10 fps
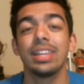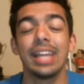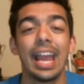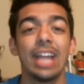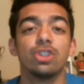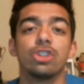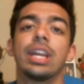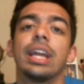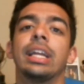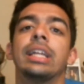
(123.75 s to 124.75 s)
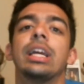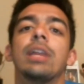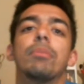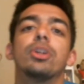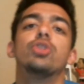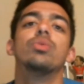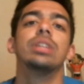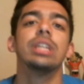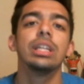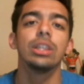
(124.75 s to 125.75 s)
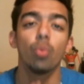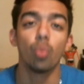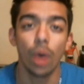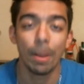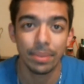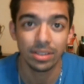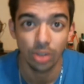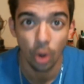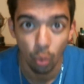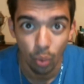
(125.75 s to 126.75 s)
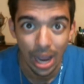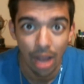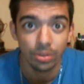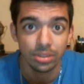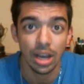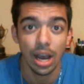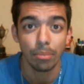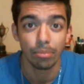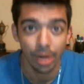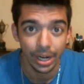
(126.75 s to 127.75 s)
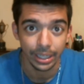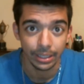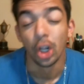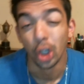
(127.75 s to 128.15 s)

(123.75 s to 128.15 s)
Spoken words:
The age is kicking in, but you need the weapons around Tom Brady.